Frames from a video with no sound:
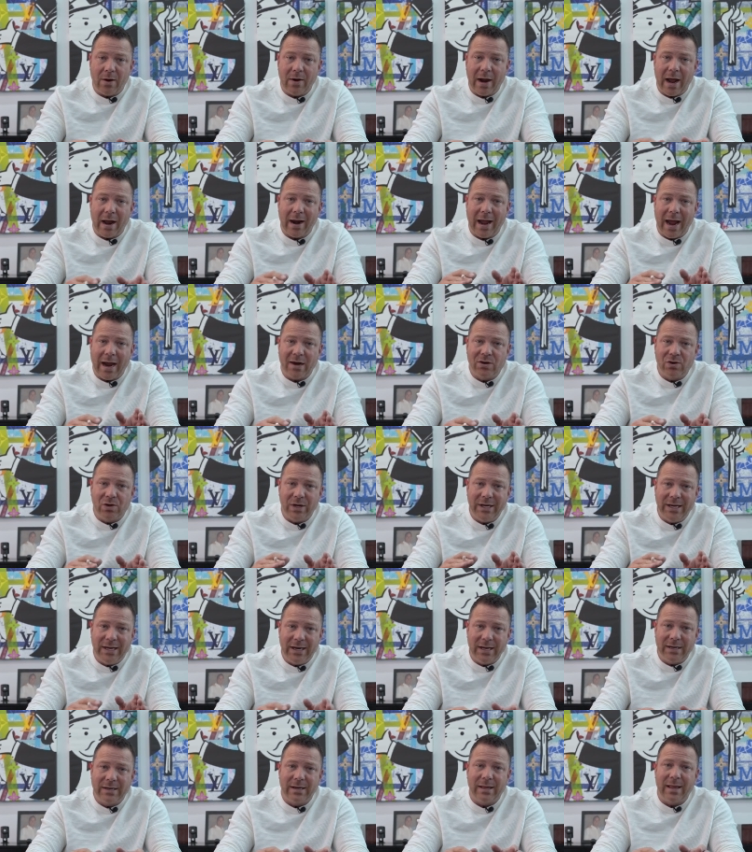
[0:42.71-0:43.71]
how to actually
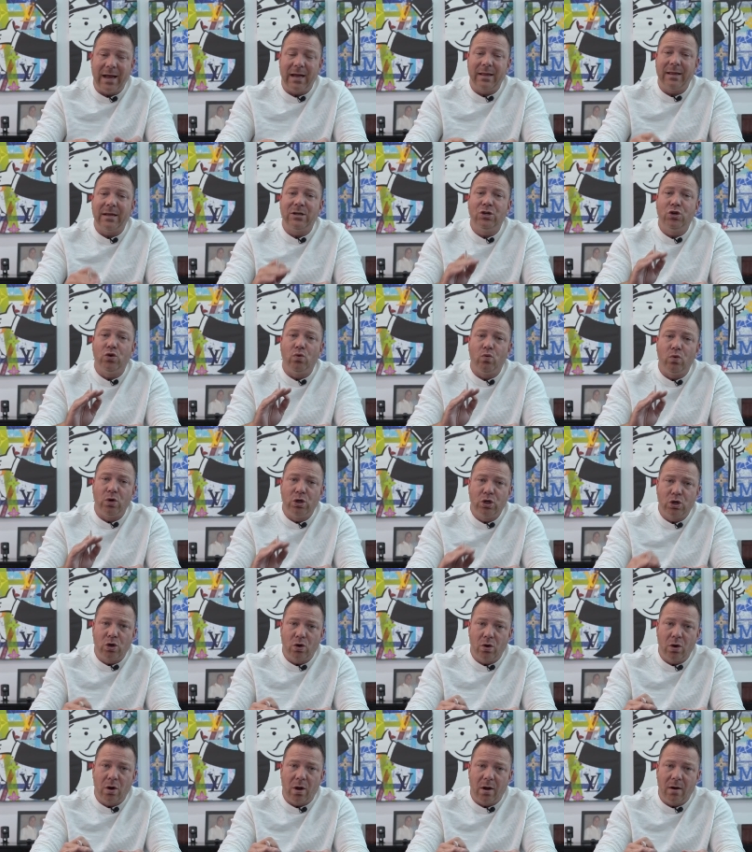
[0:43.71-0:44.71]
get to that. That's your
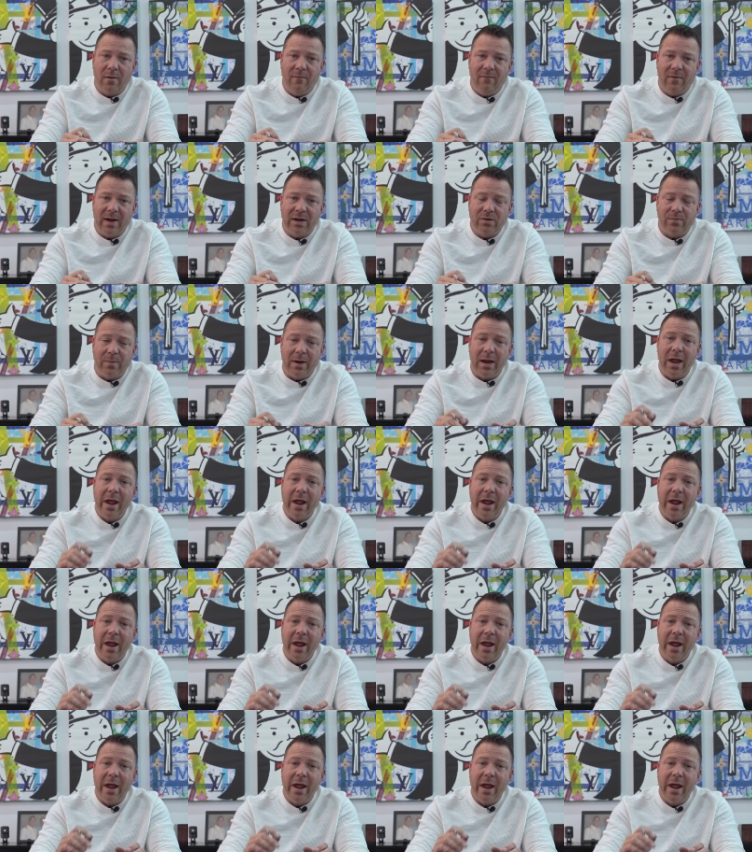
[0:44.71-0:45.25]
return on investment.